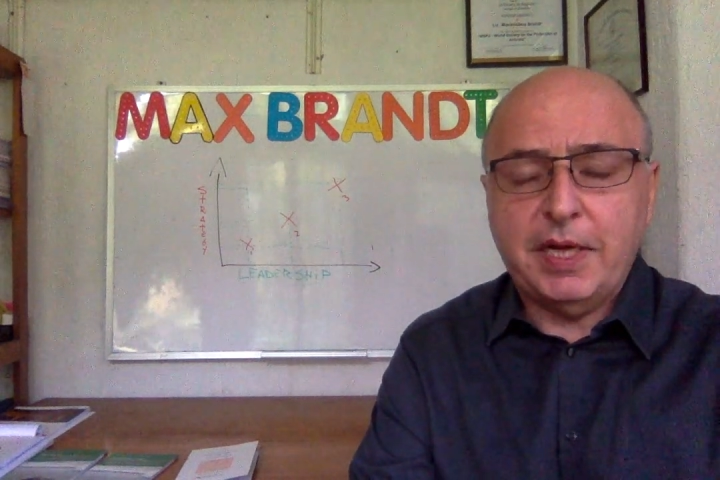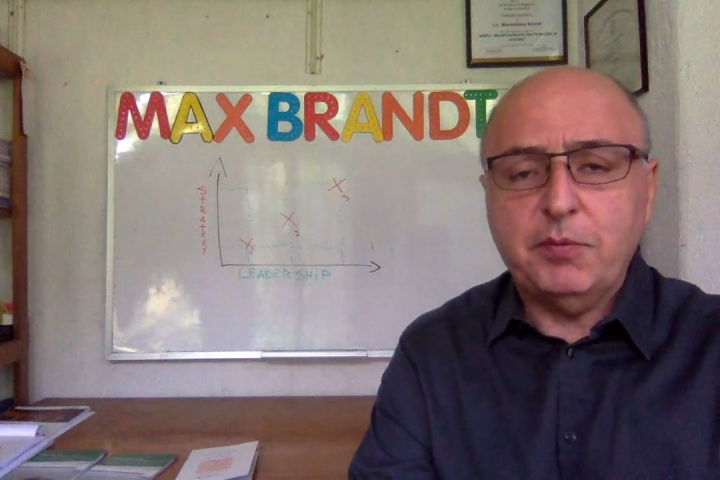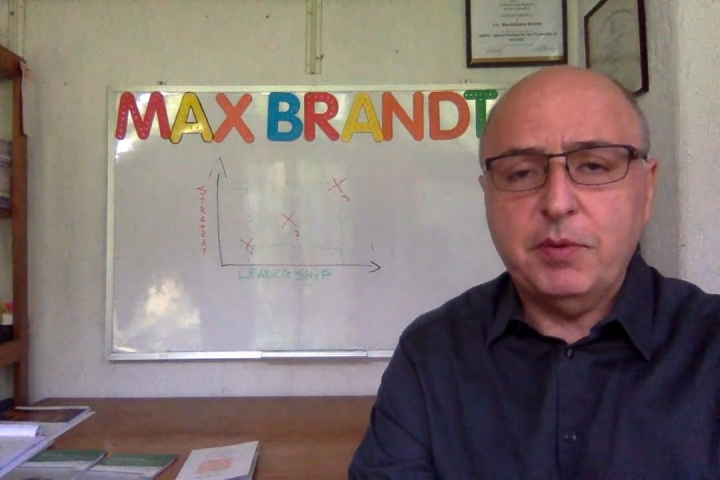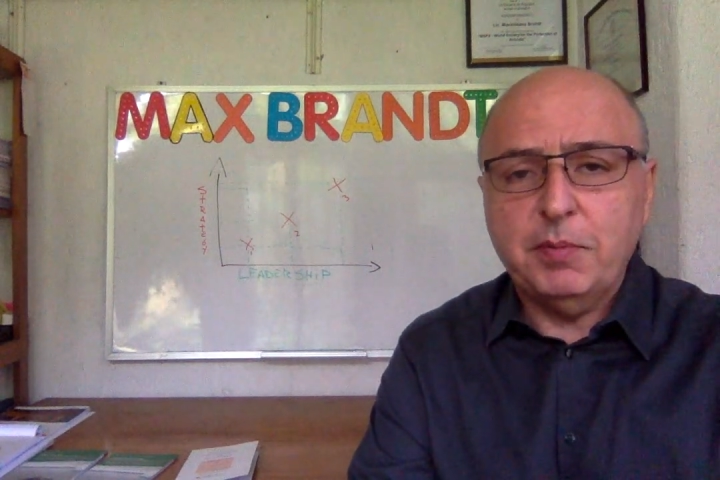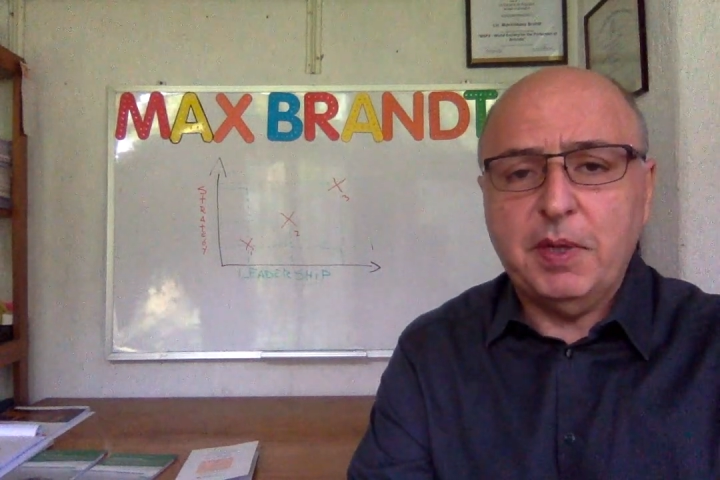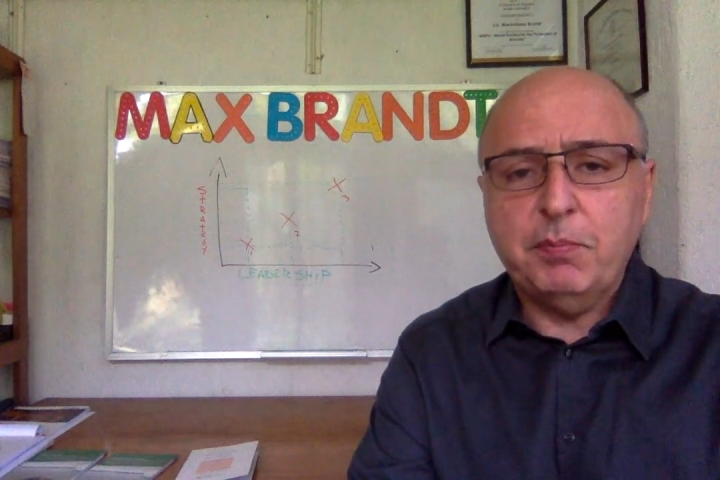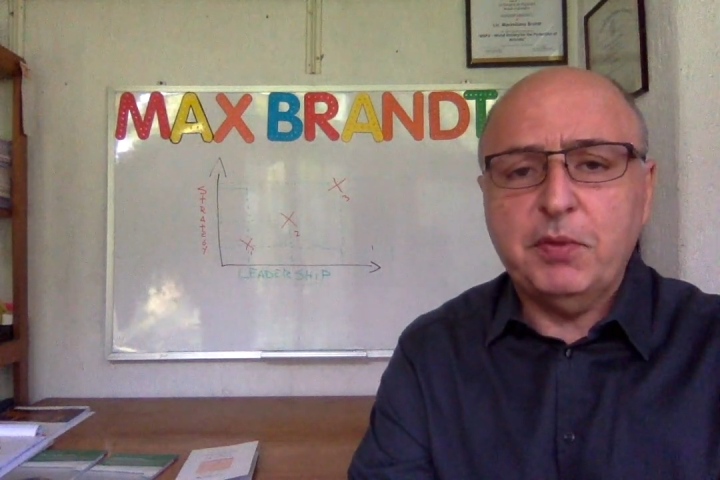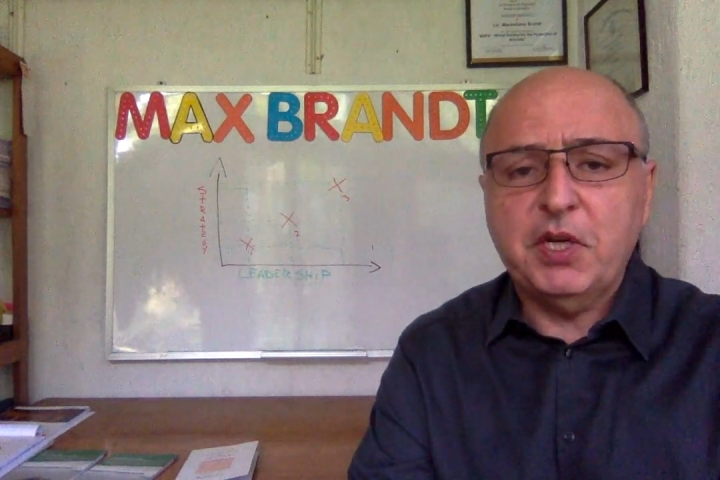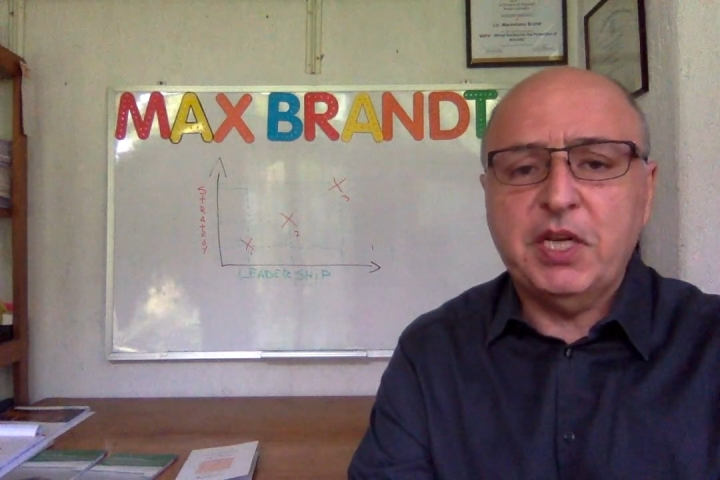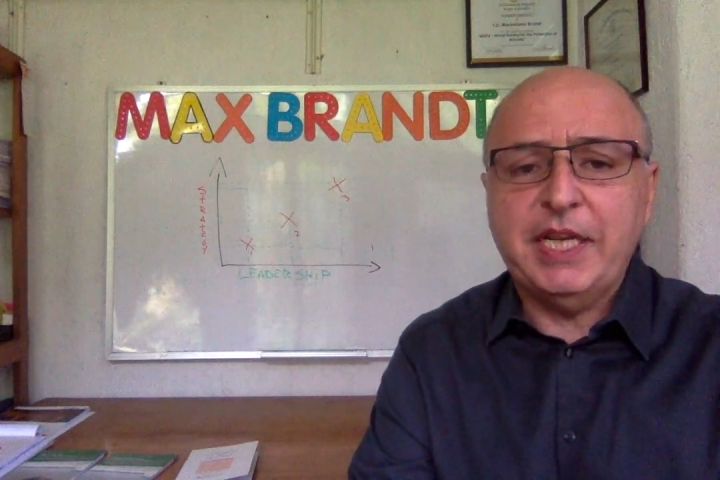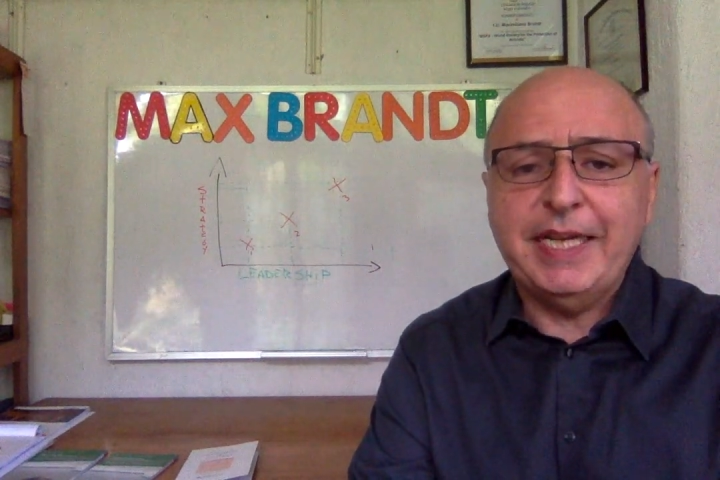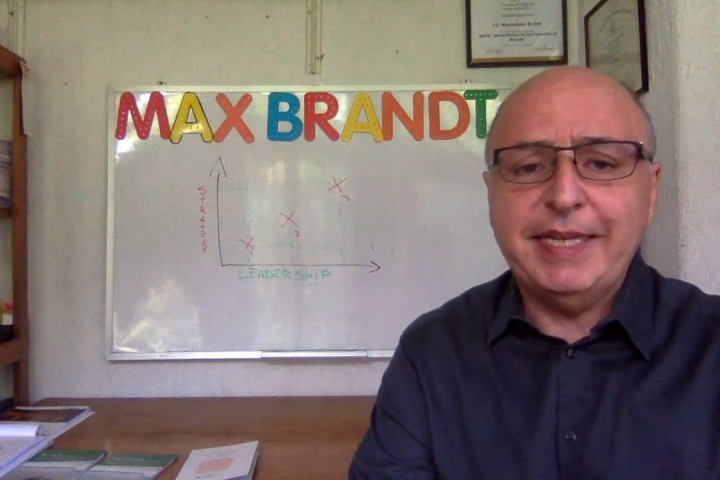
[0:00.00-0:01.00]
I
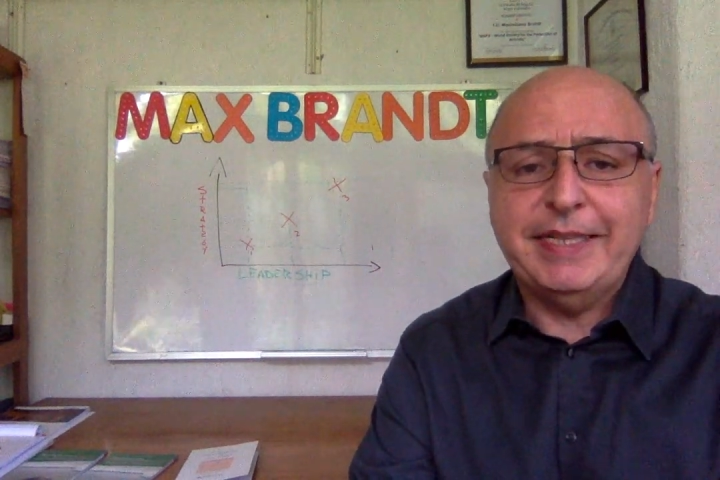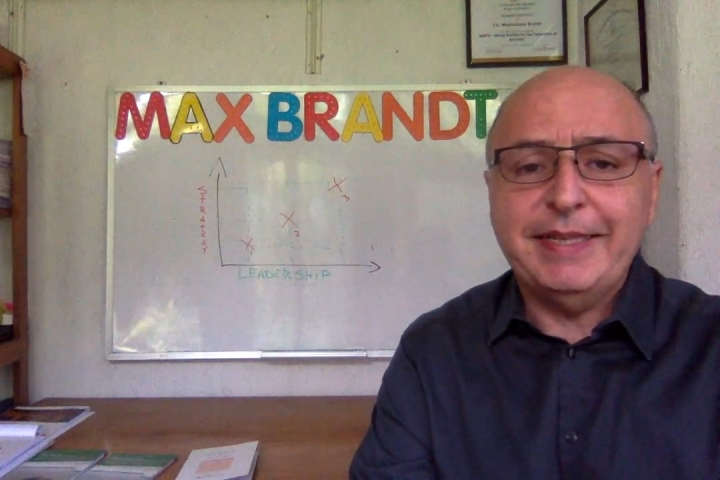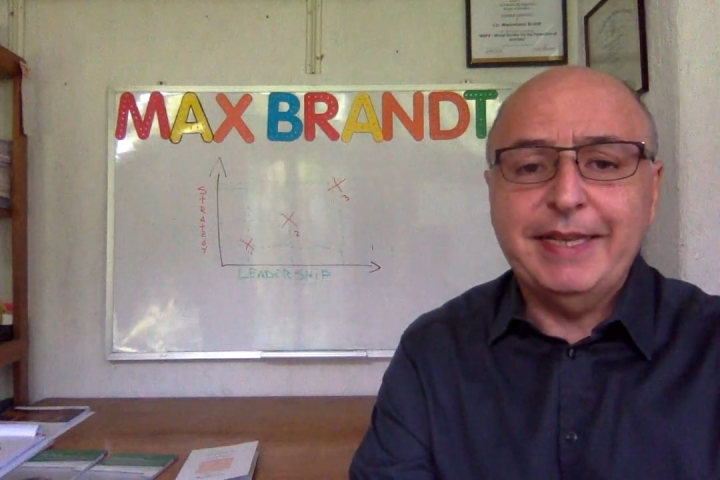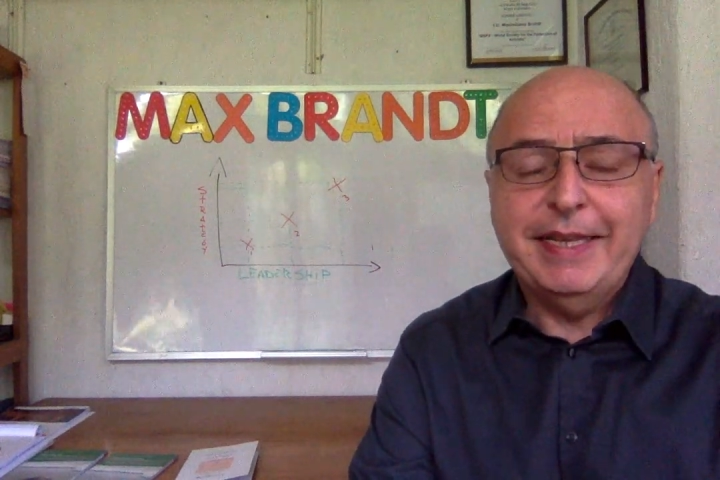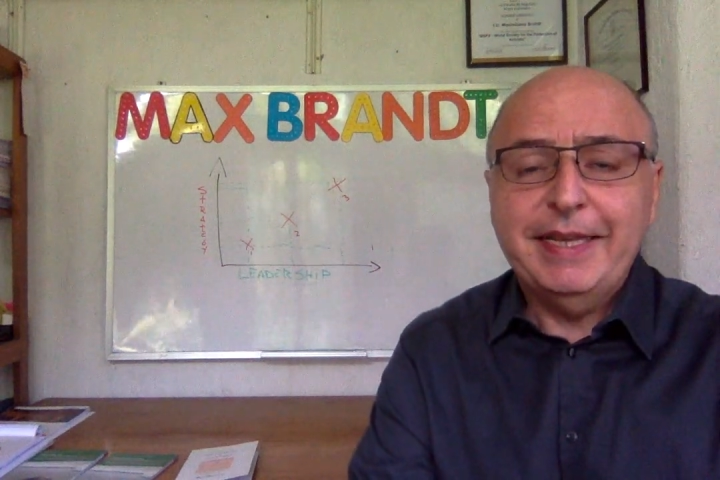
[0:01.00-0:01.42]
remember, and